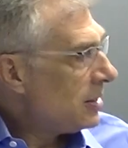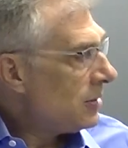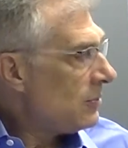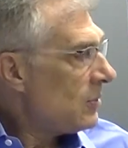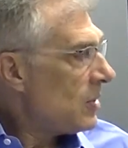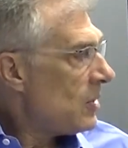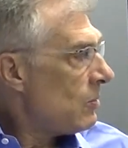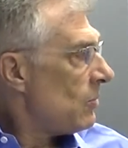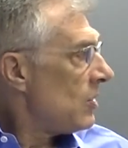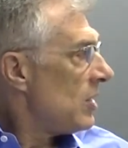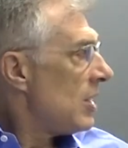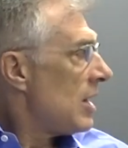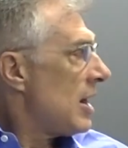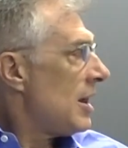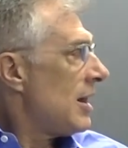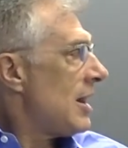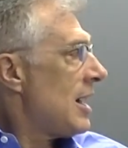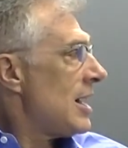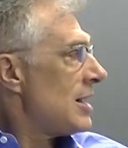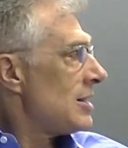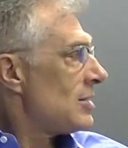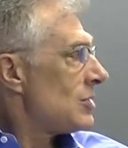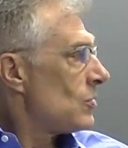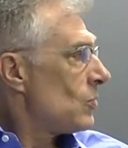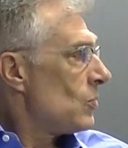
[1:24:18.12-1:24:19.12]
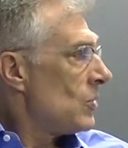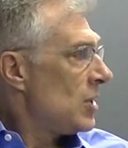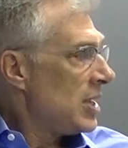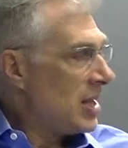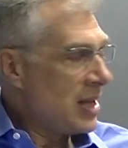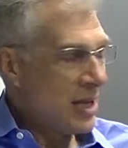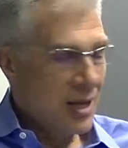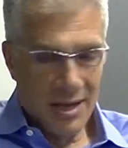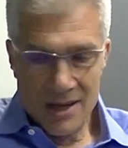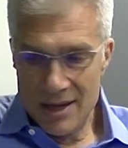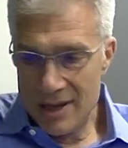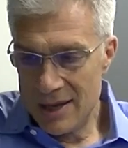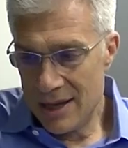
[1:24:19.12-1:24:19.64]
Remember that last week?
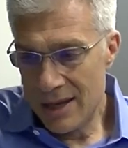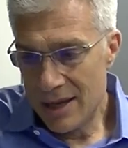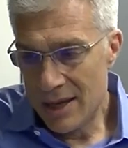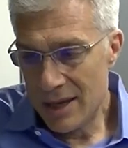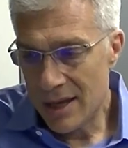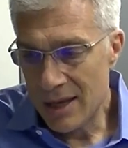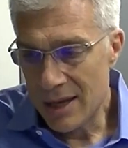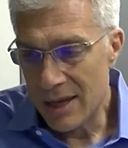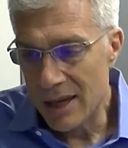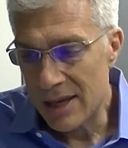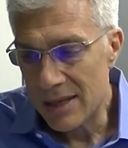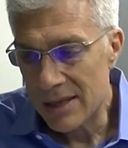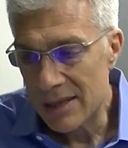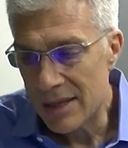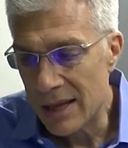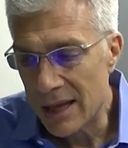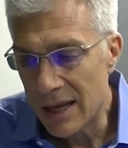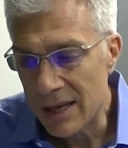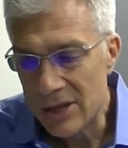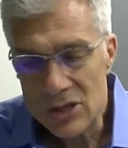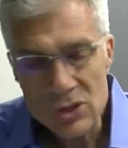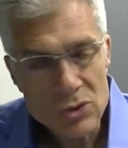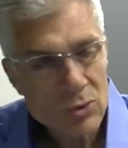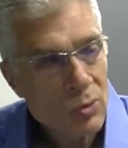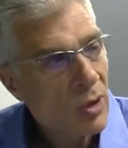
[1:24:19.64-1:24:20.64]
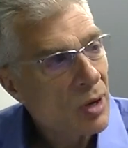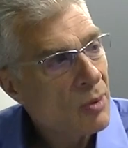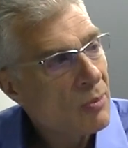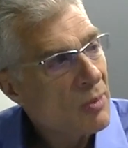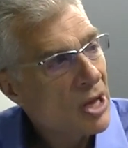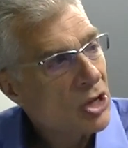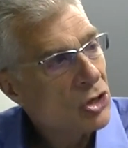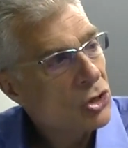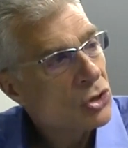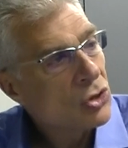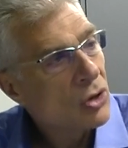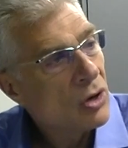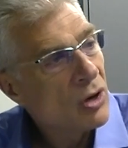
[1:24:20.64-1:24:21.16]
I just want to
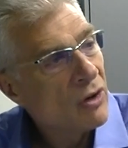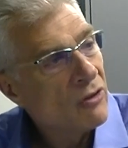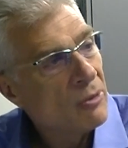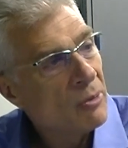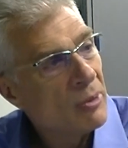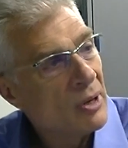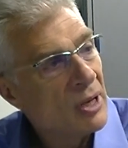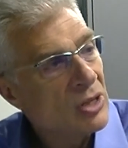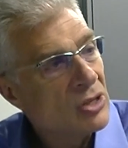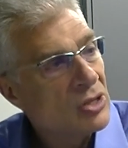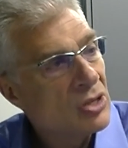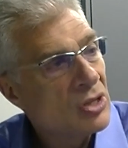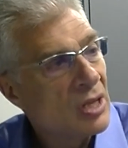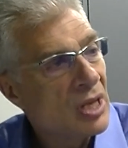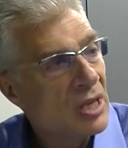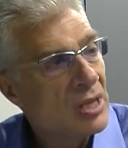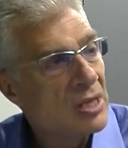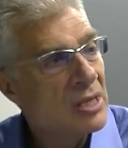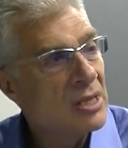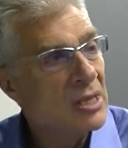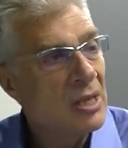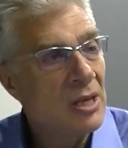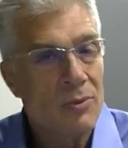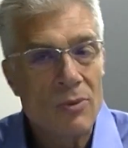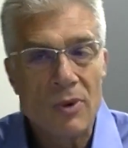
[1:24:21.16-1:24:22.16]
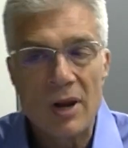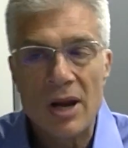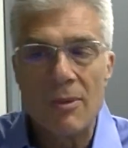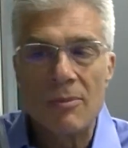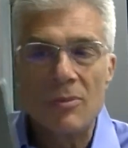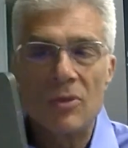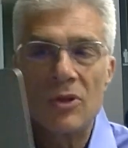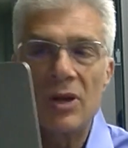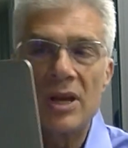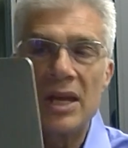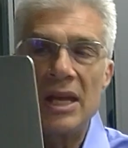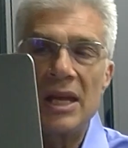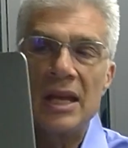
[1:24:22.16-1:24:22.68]
make sure everybody can see what I'm
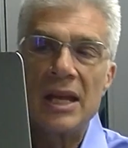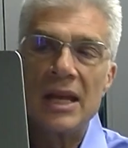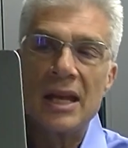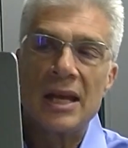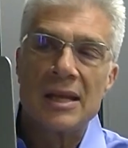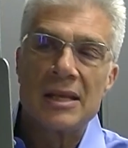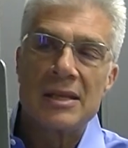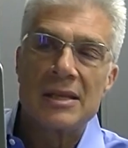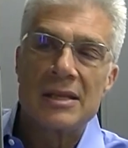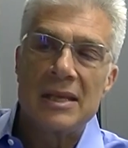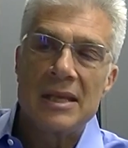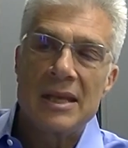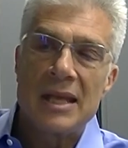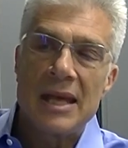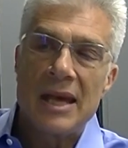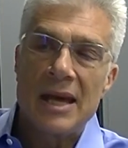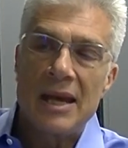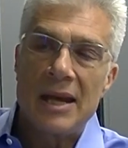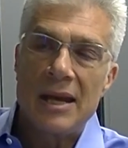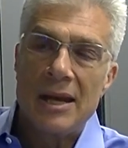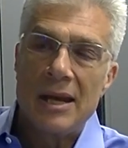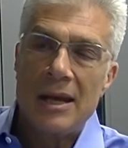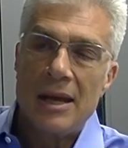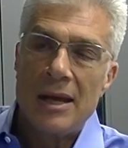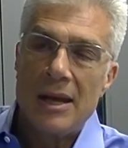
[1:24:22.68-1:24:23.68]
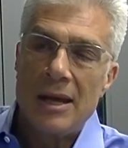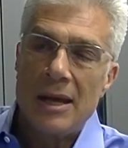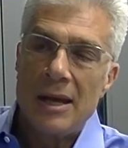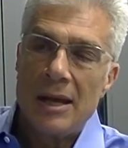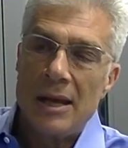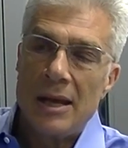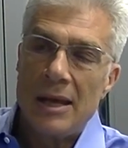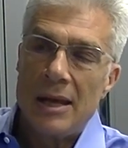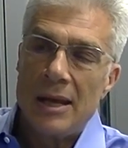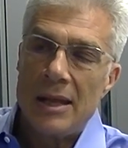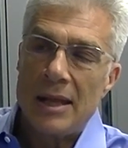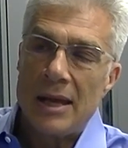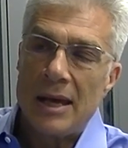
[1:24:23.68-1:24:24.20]
looking at. See that?
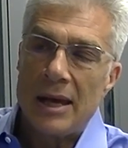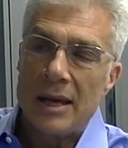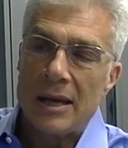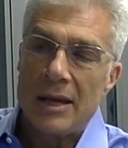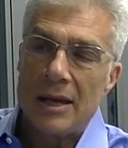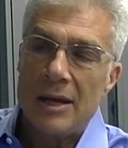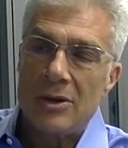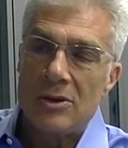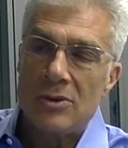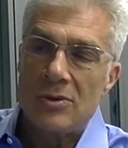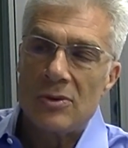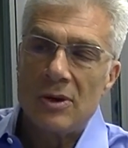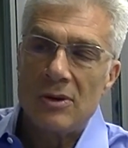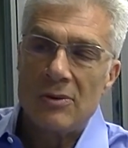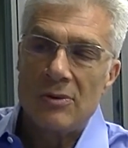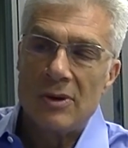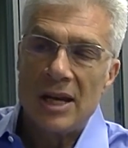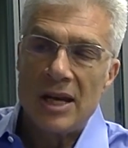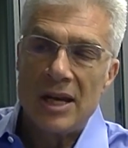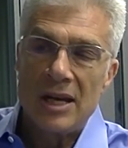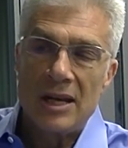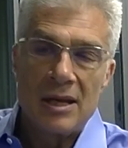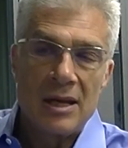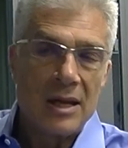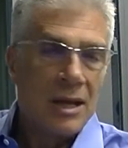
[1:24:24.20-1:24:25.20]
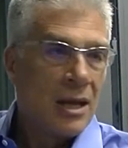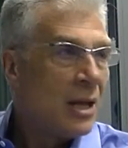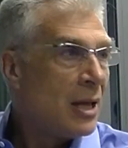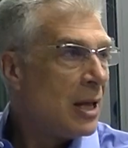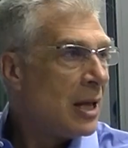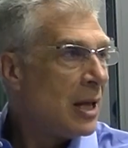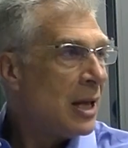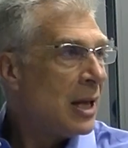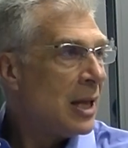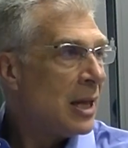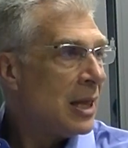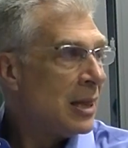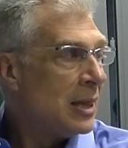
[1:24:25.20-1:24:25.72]
That country right
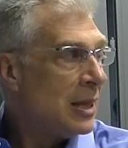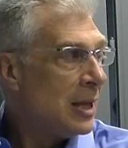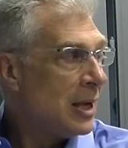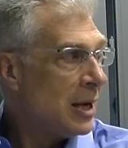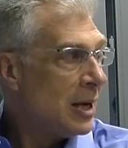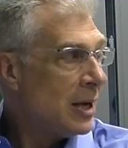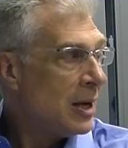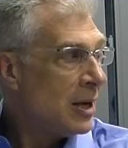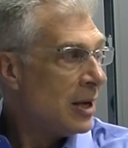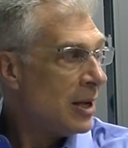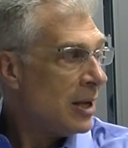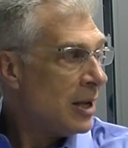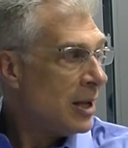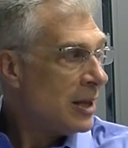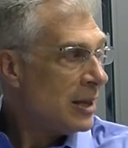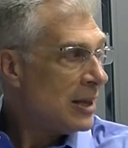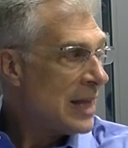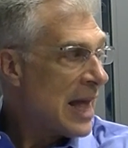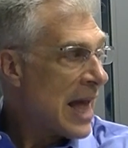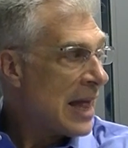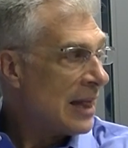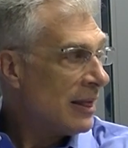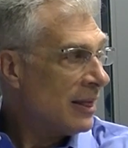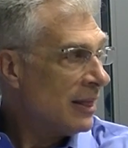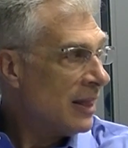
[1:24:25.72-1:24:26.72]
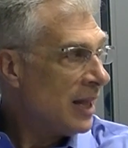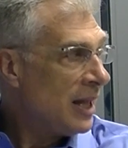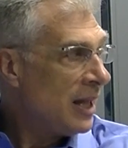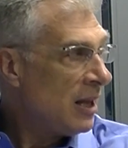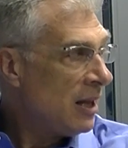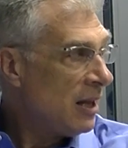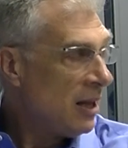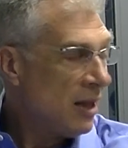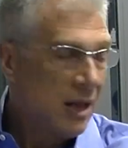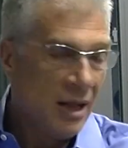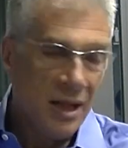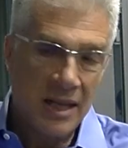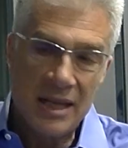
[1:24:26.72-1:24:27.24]
there. That
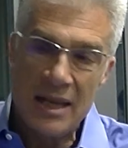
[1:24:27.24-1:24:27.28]
little